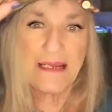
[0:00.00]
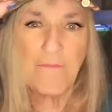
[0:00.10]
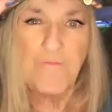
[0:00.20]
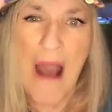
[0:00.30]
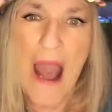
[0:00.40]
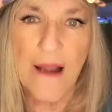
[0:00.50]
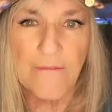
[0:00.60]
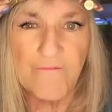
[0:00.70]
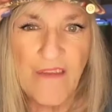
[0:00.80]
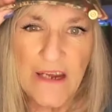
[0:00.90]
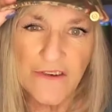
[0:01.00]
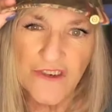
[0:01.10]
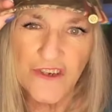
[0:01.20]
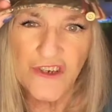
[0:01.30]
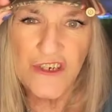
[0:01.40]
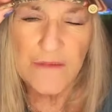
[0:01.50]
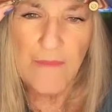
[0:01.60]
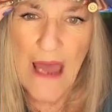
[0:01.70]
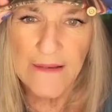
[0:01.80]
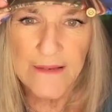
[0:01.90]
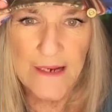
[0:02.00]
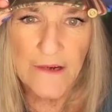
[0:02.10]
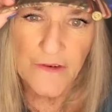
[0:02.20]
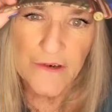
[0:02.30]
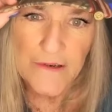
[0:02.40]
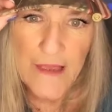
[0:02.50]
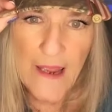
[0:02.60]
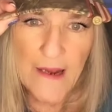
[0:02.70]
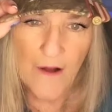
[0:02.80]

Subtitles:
in the bottom feeders because she's about as ignorant as they